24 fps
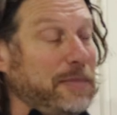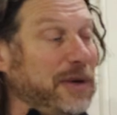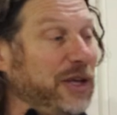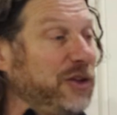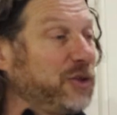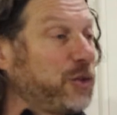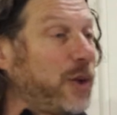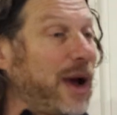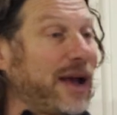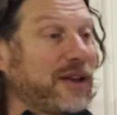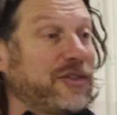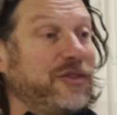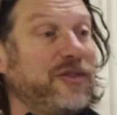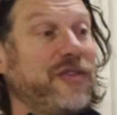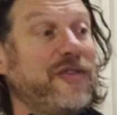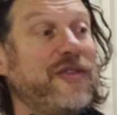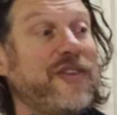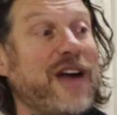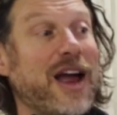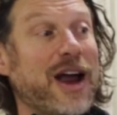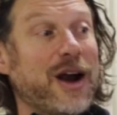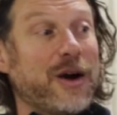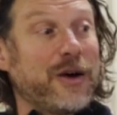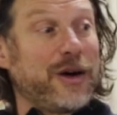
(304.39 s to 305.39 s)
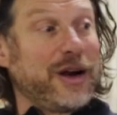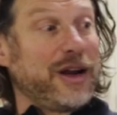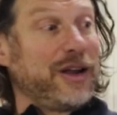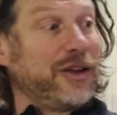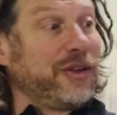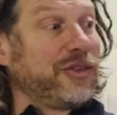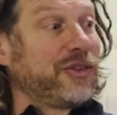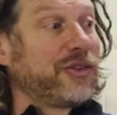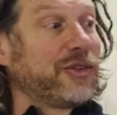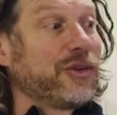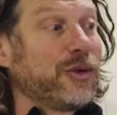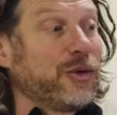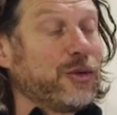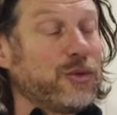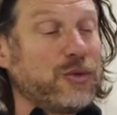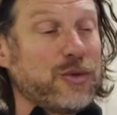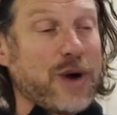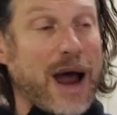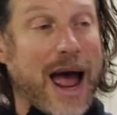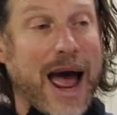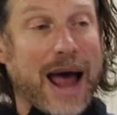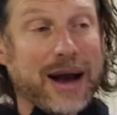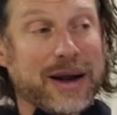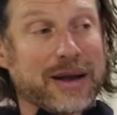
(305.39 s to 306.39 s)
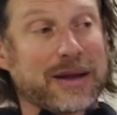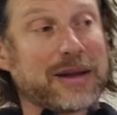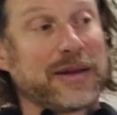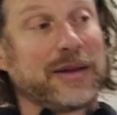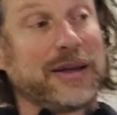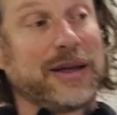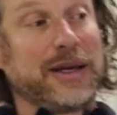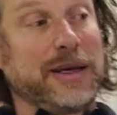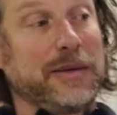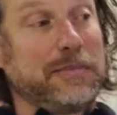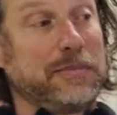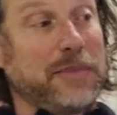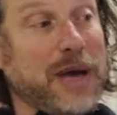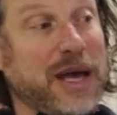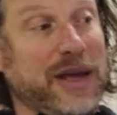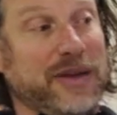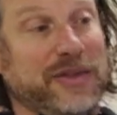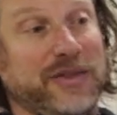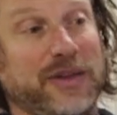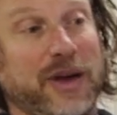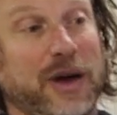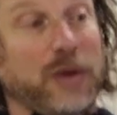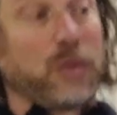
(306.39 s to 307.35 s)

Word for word: beeswax varies radically based